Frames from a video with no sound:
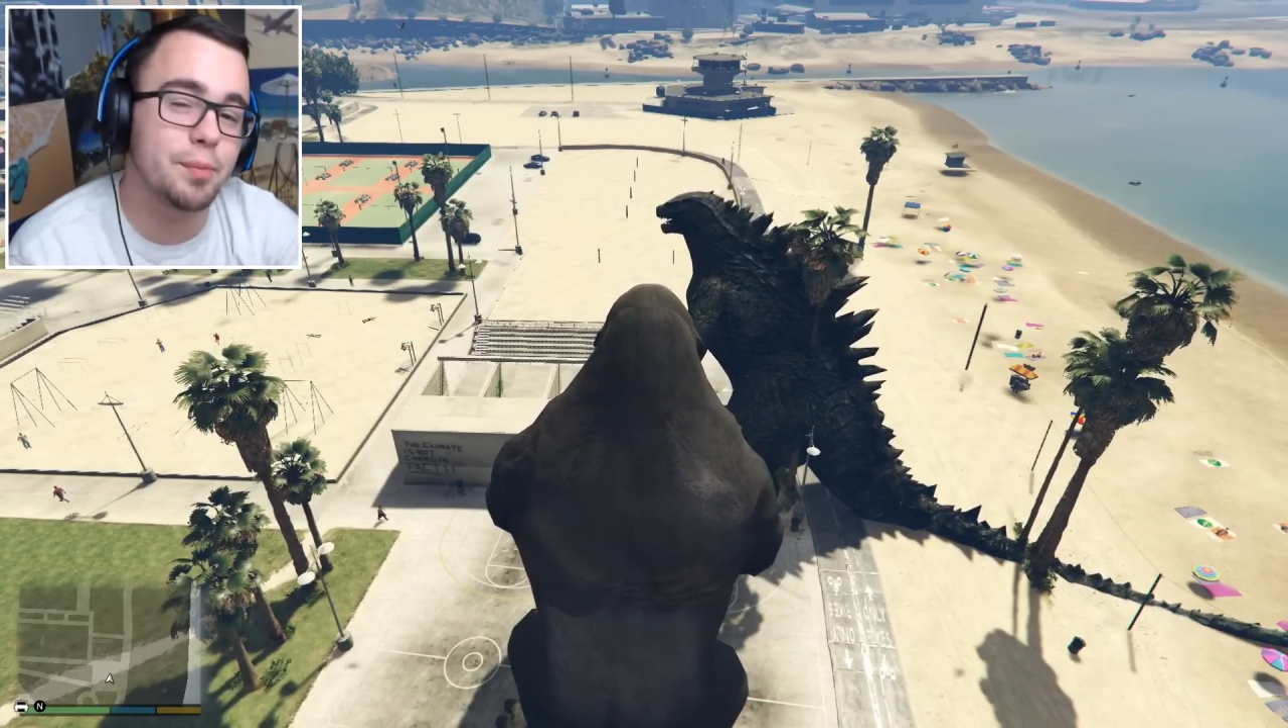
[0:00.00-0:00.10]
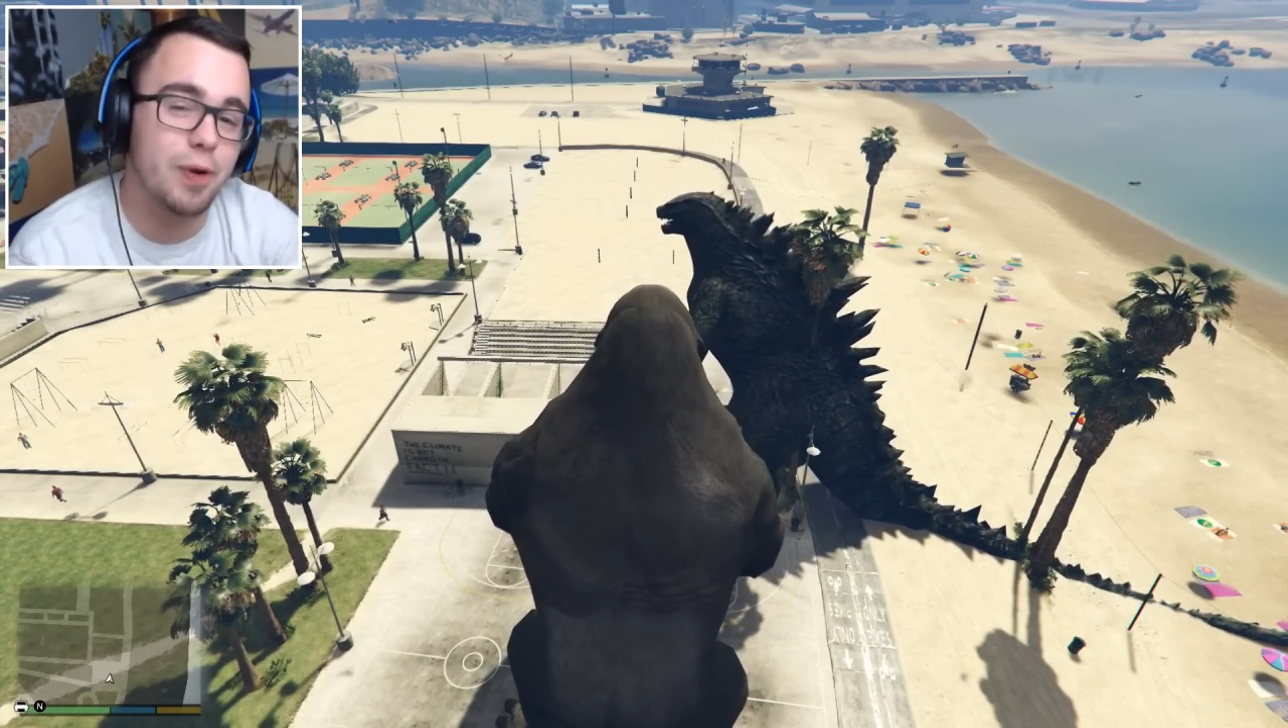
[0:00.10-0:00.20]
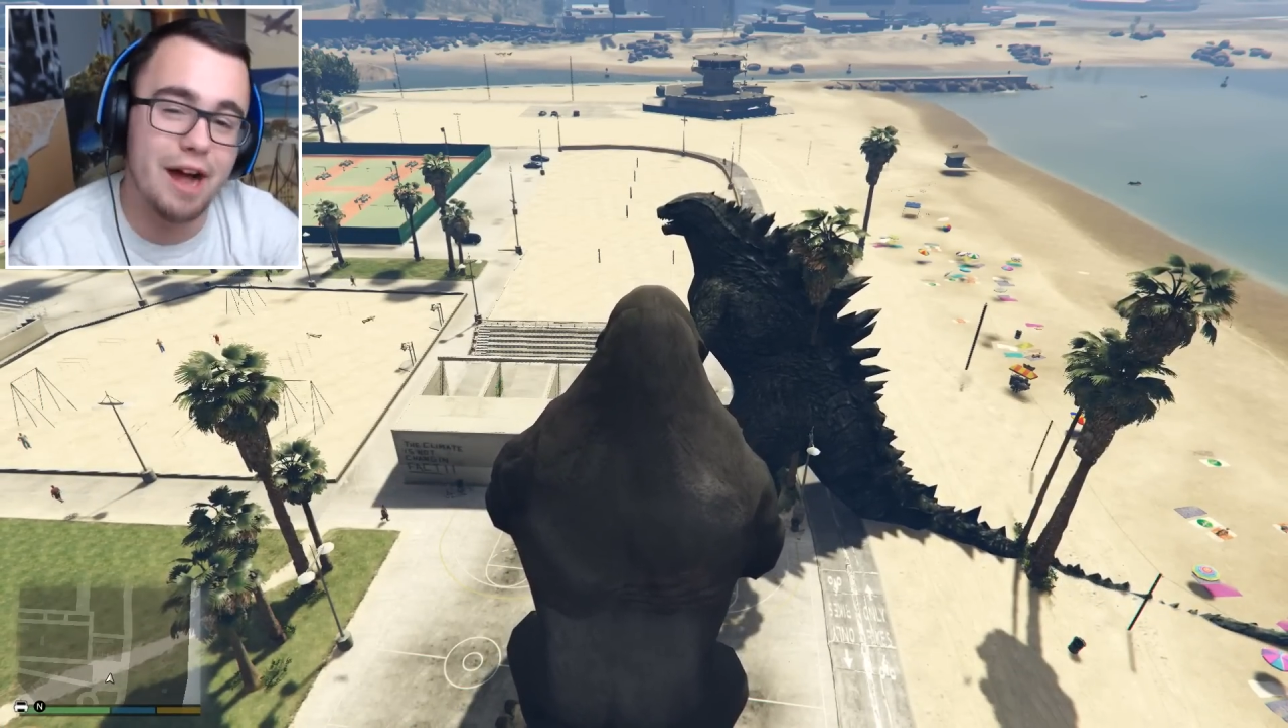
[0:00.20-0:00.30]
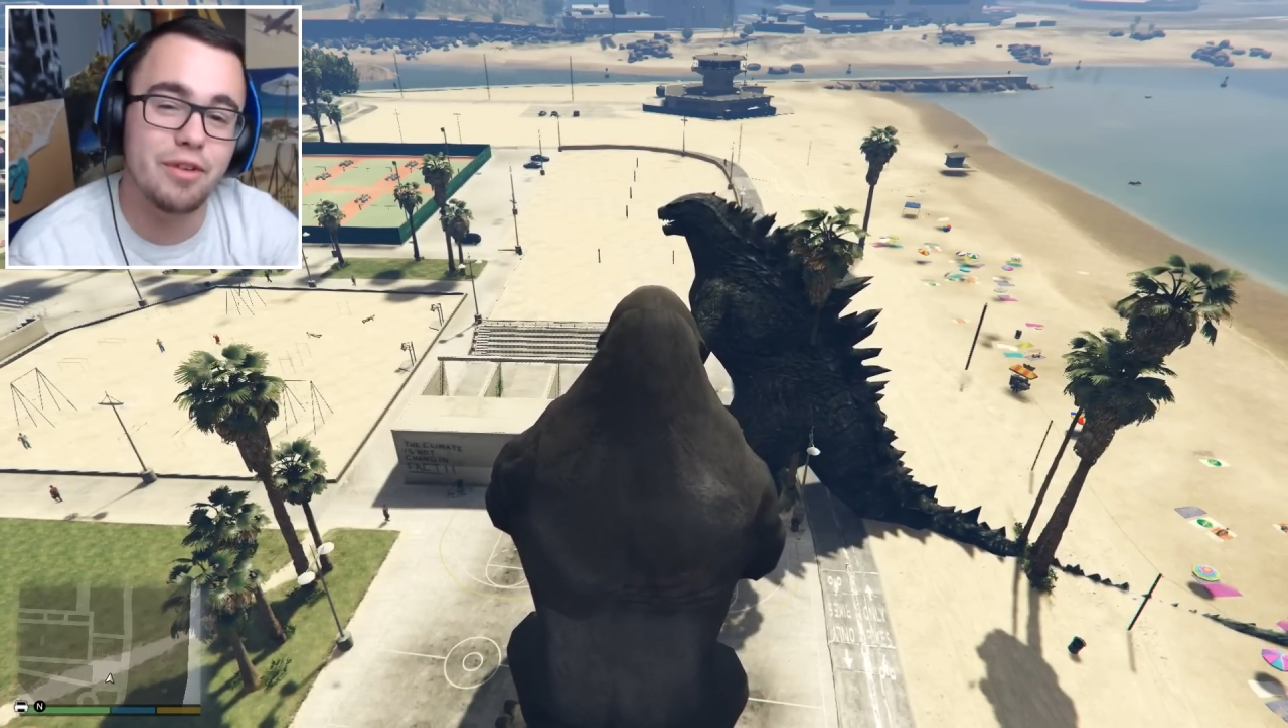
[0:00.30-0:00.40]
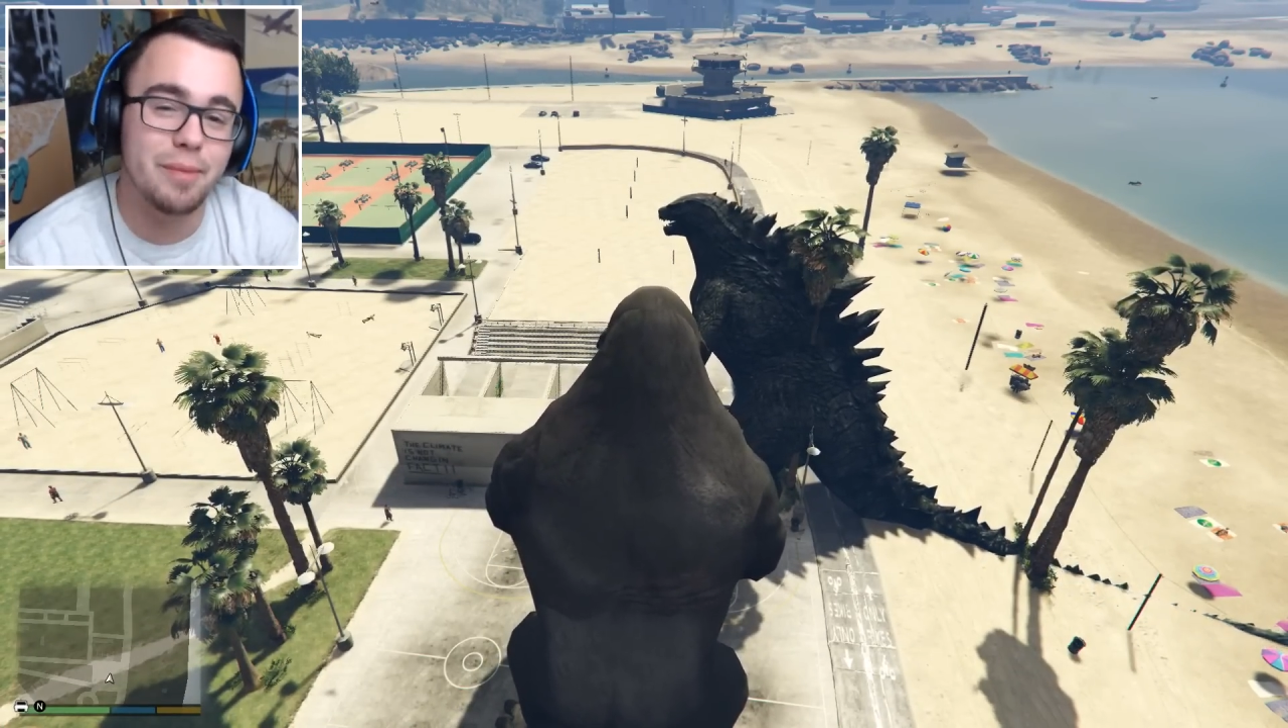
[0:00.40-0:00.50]
a
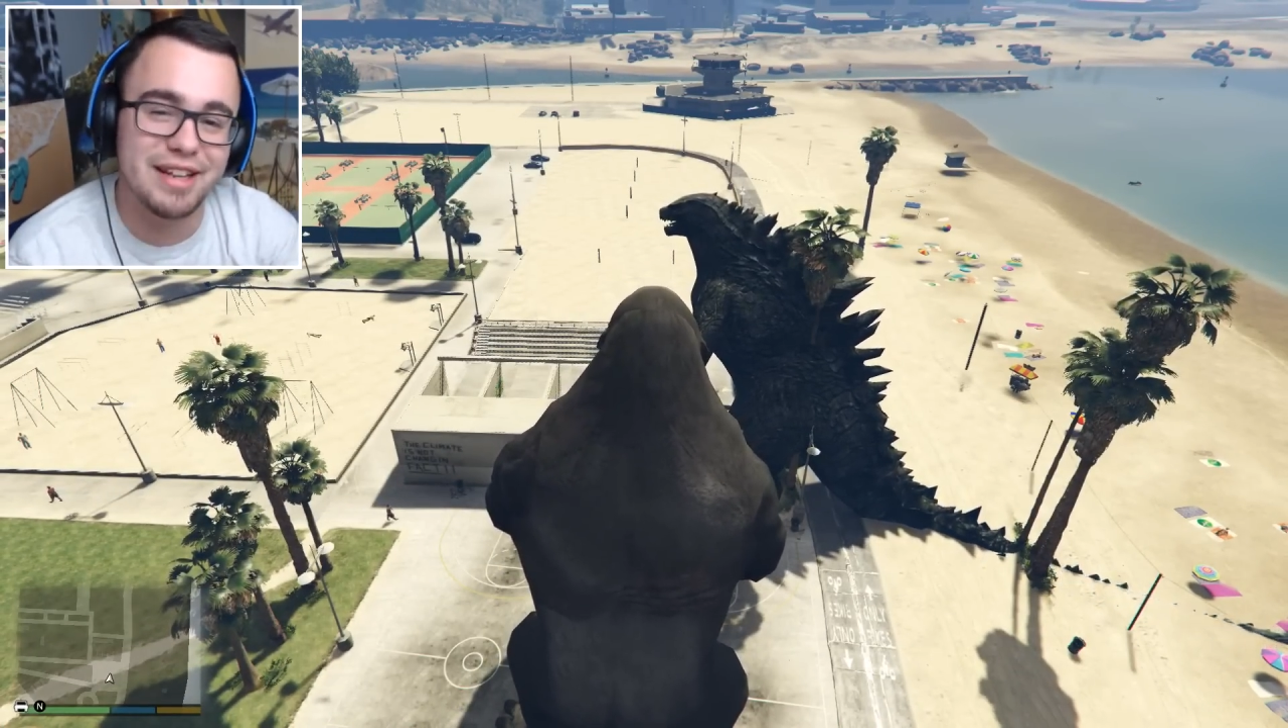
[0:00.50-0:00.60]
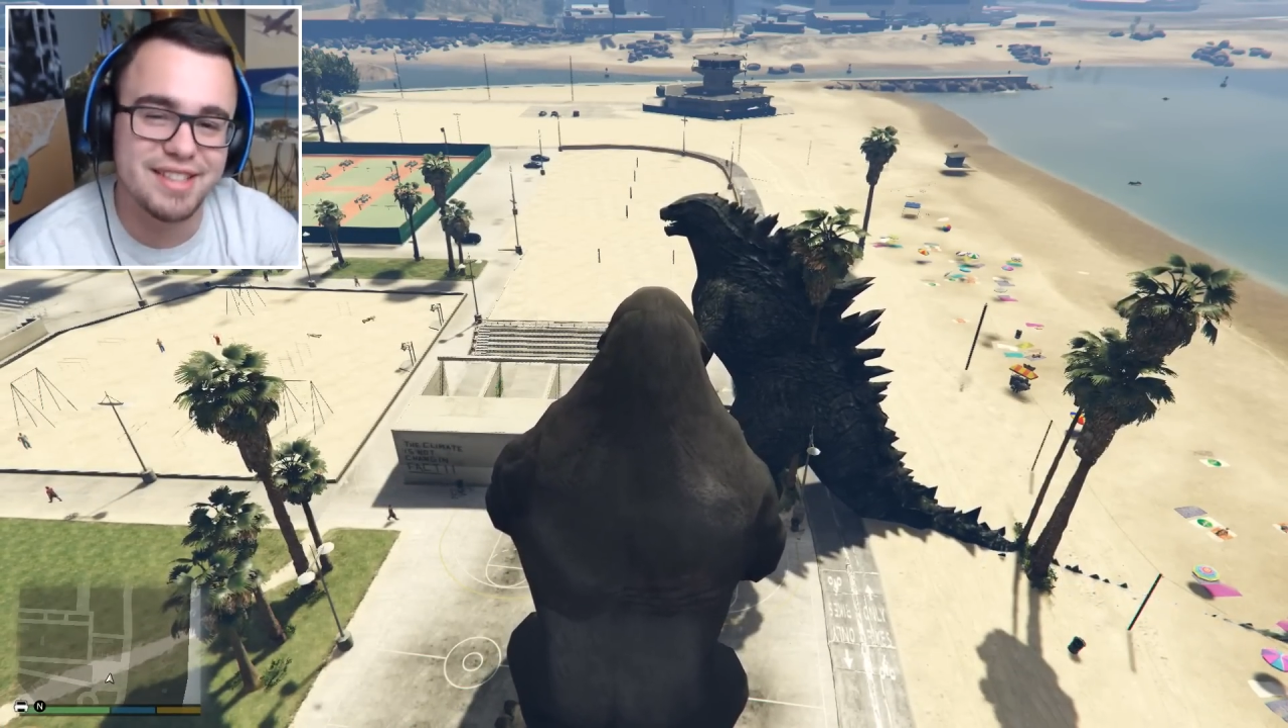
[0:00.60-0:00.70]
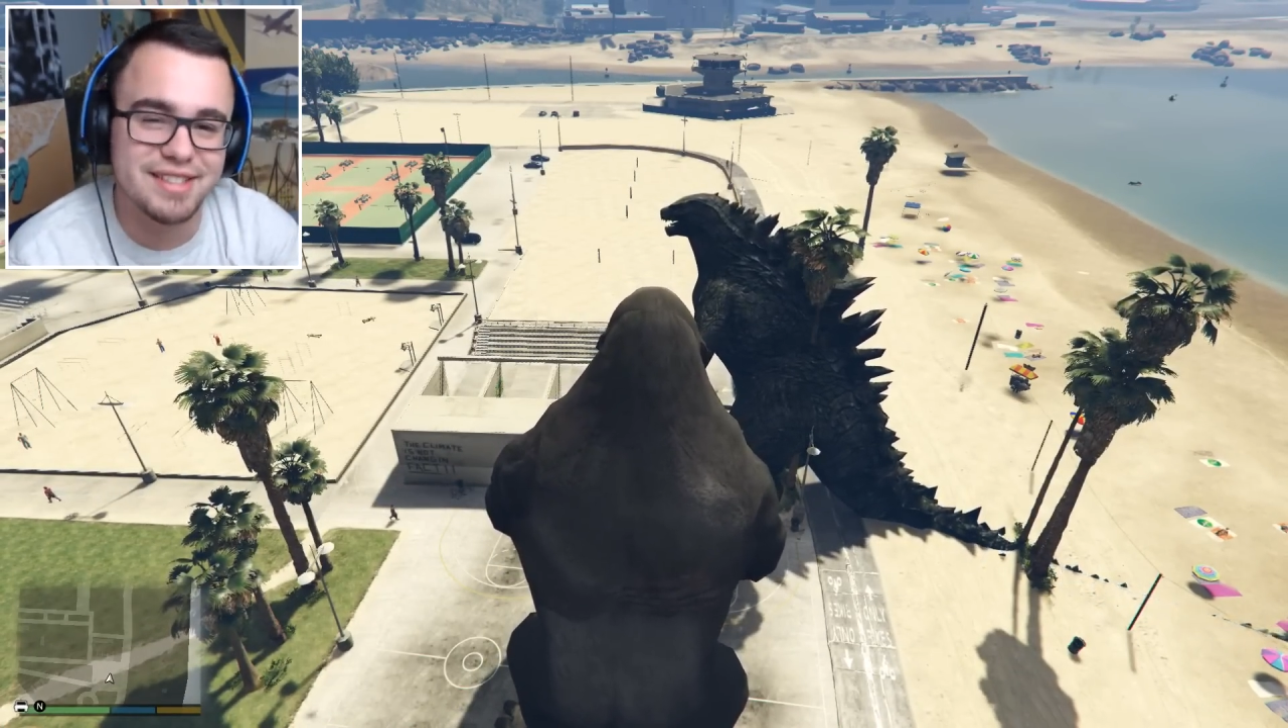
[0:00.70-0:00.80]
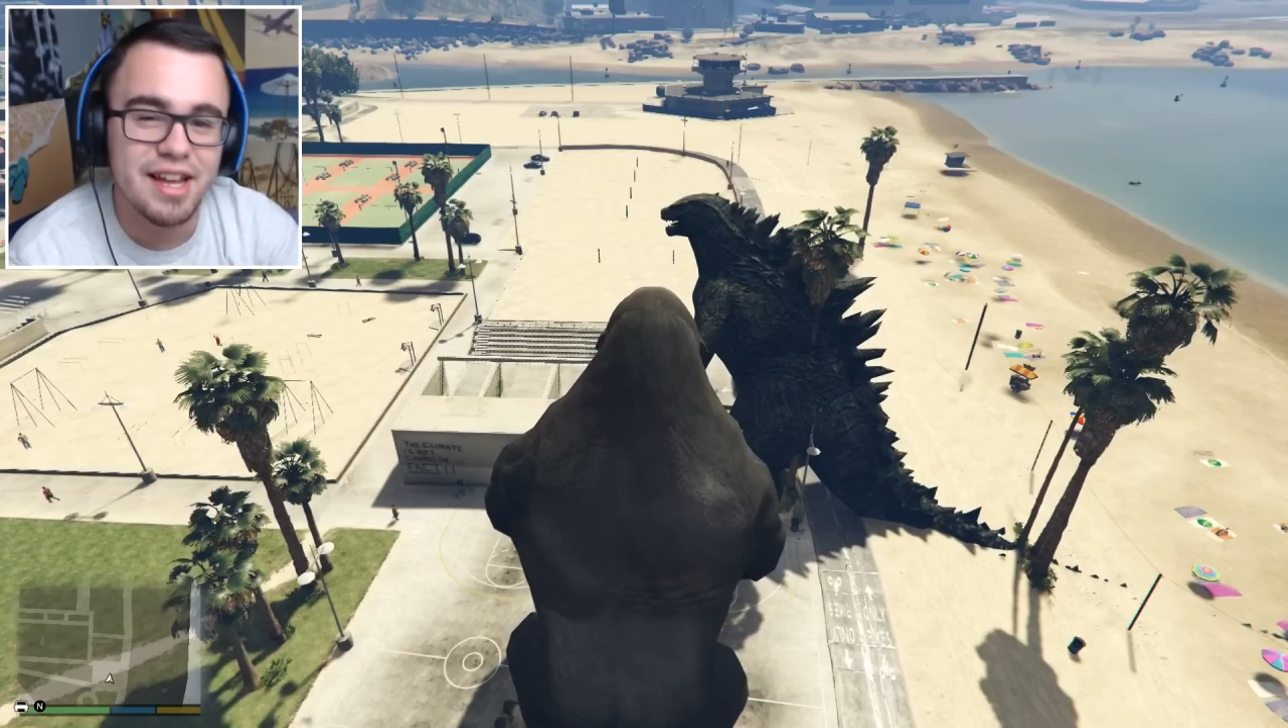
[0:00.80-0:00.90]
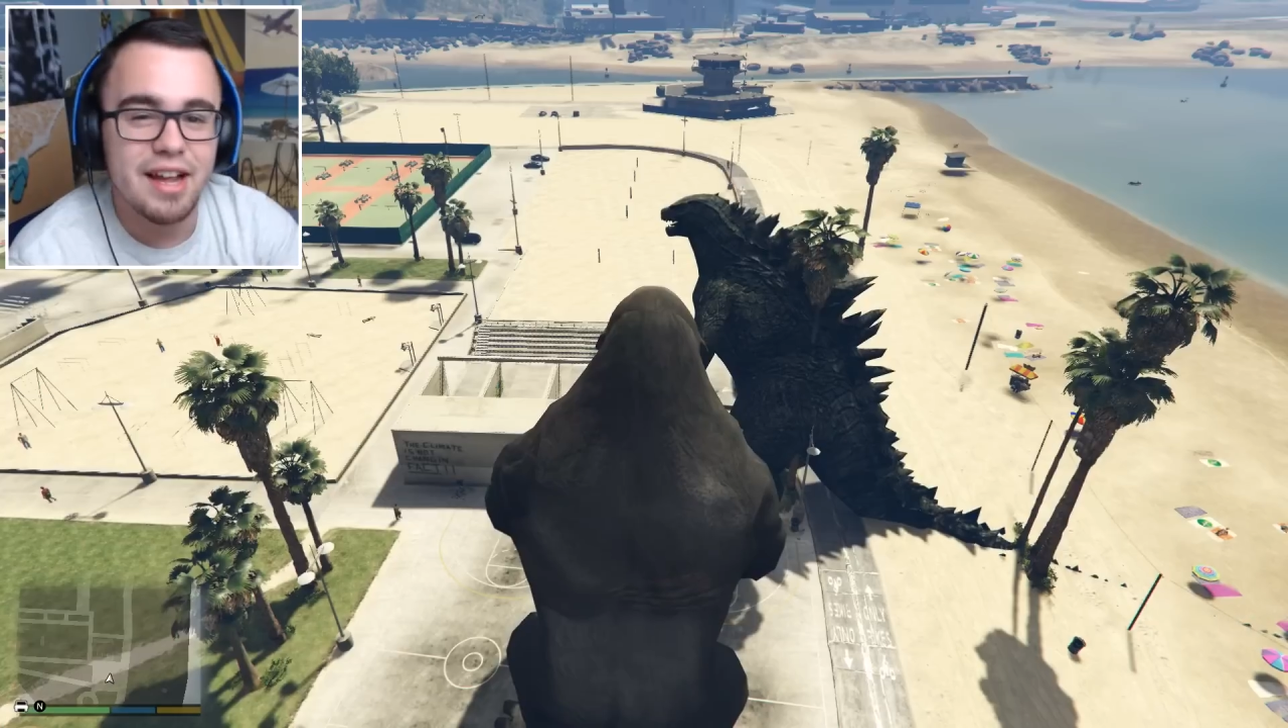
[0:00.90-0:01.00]
private
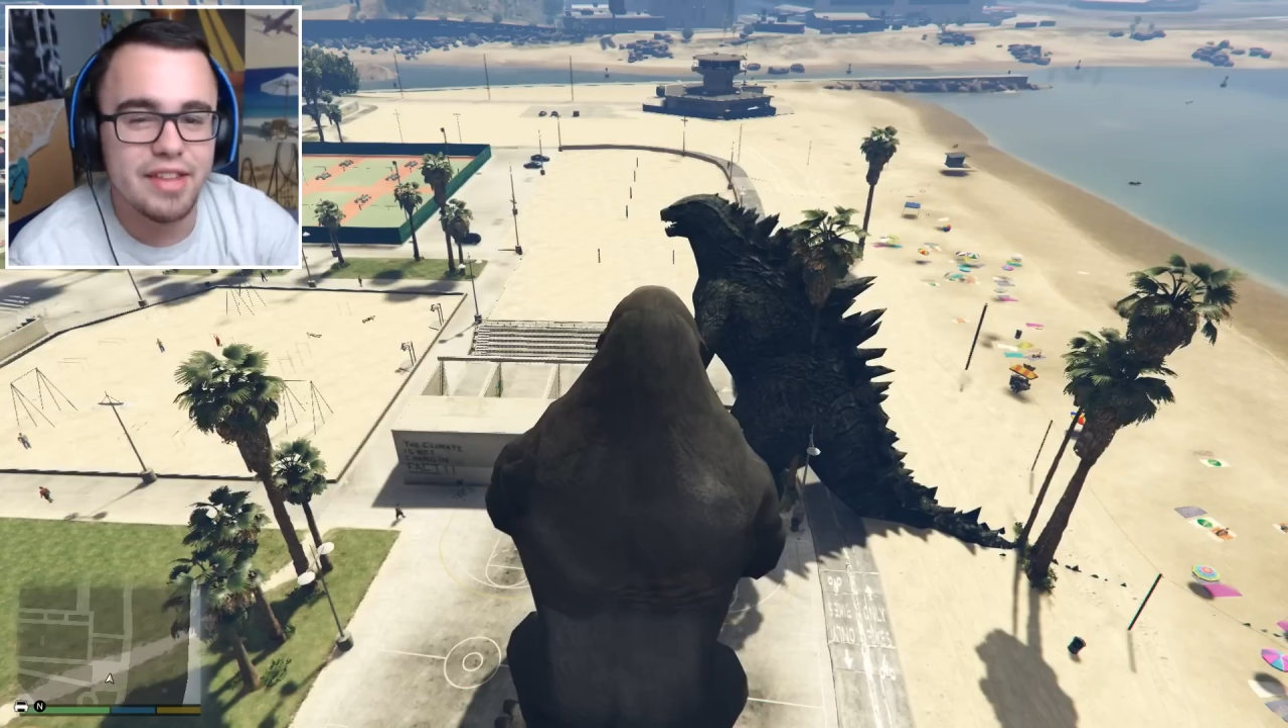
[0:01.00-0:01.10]
message